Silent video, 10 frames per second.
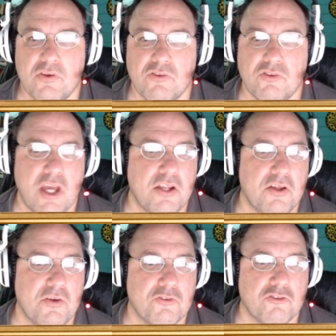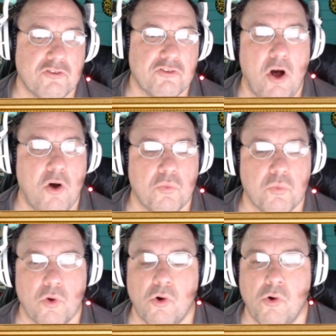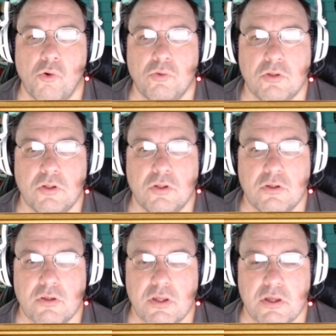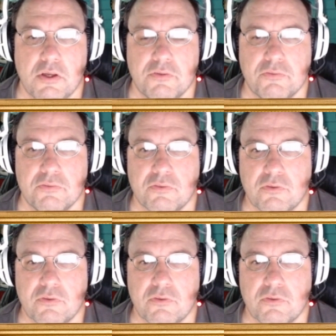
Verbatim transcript: She had a small role in